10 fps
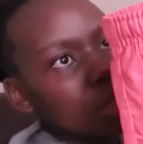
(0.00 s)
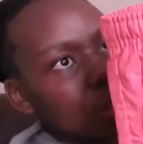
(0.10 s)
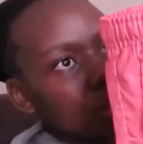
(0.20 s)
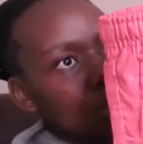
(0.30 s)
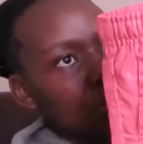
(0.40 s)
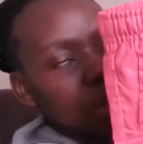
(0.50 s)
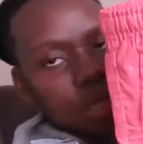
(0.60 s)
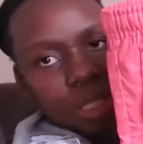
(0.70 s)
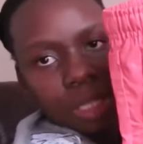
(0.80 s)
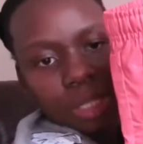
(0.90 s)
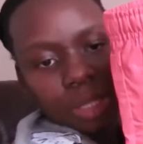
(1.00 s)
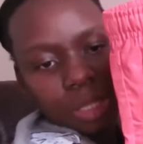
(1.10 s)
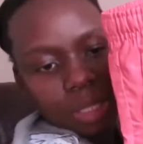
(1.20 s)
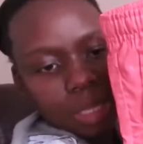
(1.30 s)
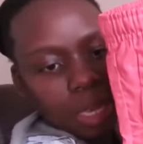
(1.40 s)
just to
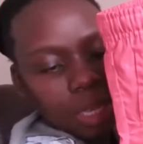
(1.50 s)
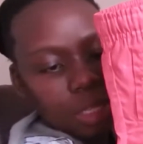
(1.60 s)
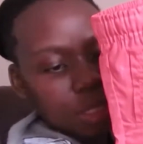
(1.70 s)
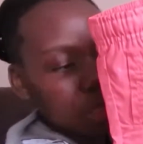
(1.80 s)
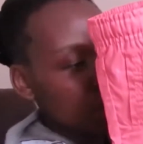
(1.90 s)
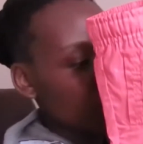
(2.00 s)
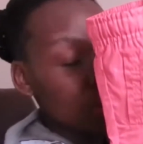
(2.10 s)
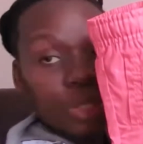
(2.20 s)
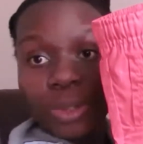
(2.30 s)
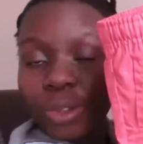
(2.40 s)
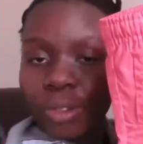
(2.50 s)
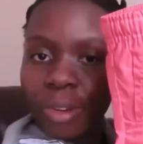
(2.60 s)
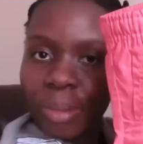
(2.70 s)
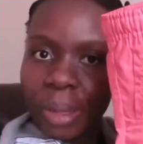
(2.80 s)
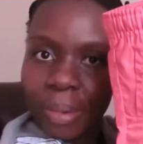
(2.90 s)
adjust the size which is good
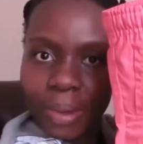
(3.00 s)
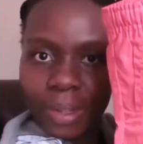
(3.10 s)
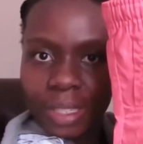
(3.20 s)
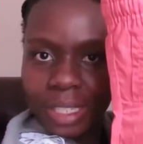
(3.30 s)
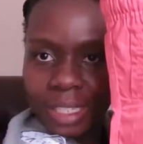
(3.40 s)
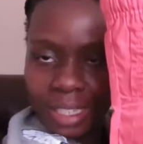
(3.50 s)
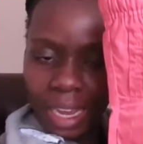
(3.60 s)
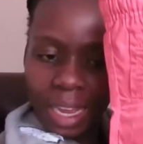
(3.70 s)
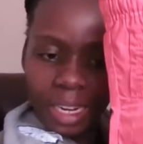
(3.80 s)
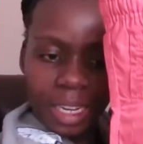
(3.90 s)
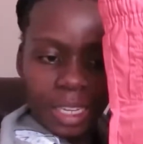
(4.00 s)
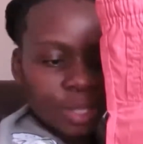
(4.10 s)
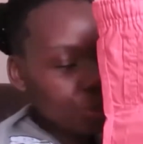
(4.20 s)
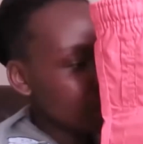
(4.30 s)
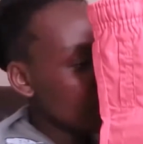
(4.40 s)
for me because it's
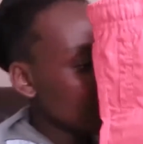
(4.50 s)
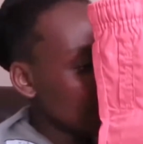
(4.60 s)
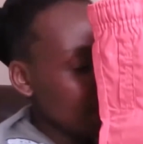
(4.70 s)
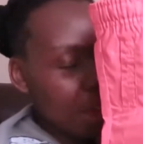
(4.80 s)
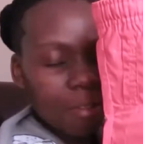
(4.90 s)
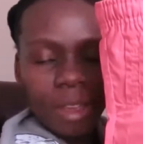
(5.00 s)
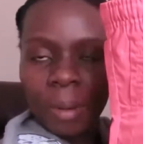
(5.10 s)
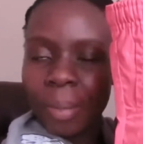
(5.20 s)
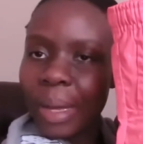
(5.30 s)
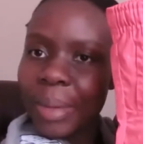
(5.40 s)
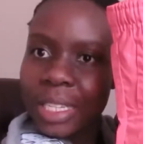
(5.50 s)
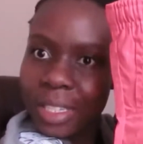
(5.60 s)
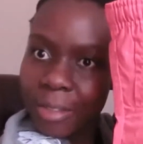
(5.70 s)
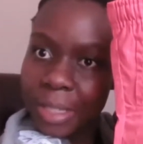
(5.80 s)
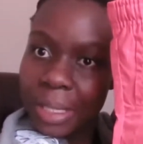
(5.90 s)
tiny it's for five and mama
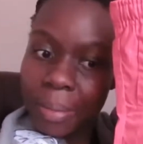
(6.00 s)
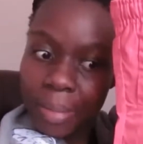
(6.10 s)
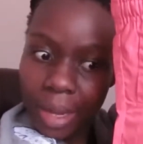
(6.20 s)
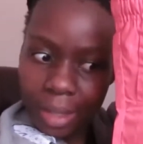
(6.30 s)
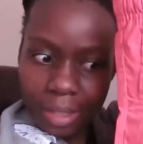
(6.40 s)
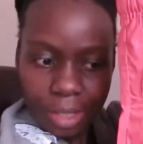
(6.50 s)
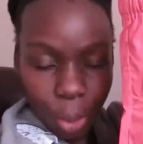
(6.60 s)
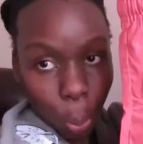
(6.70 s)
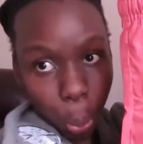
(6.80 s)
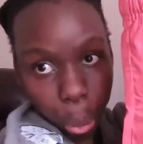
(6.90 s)
is saving some bucks